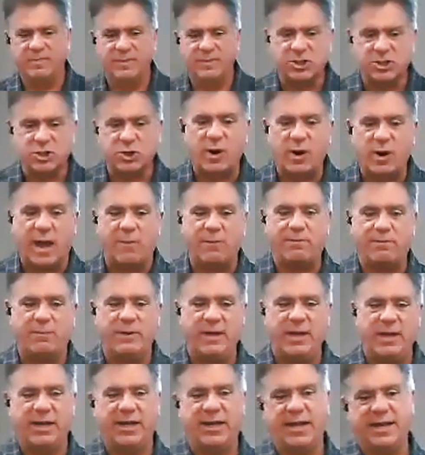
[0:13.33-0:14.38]
strap
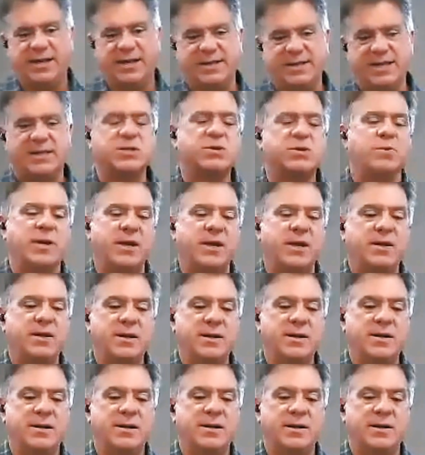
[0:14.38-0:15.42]
being an accessory,
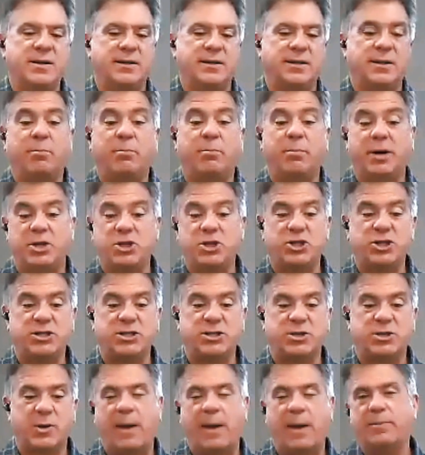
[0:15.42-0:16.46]
the bungee
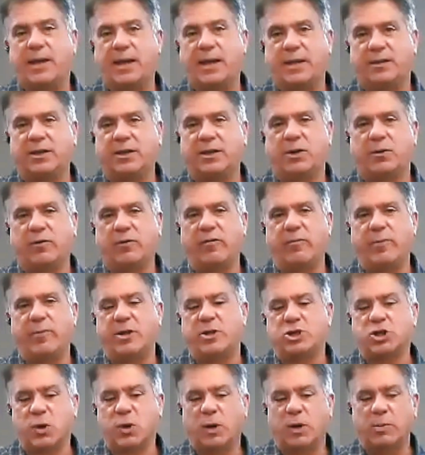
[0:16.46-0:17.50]
strap that we've
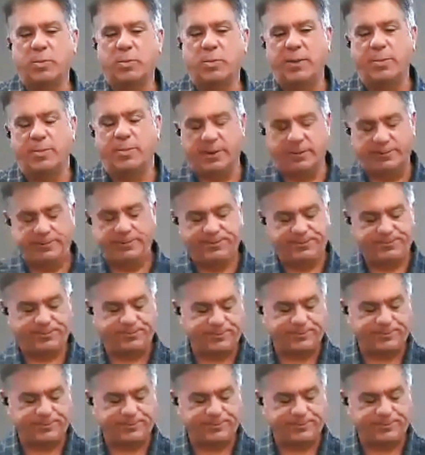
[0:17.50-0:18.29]
been showing people,